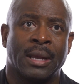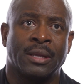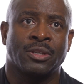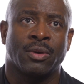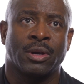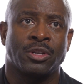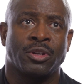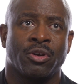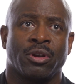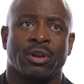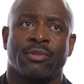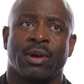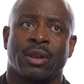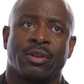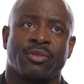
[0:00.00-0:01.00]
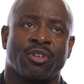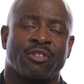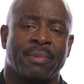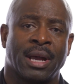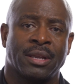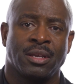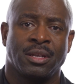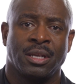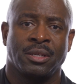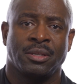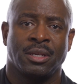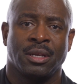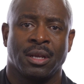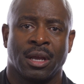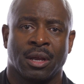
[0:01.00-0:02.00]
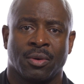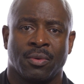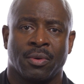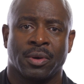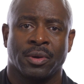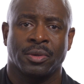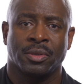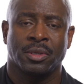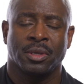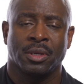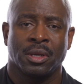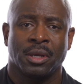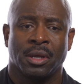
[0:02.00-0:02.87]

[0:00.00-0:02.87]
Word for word: And so I turned around and drove back to DC to headquarters.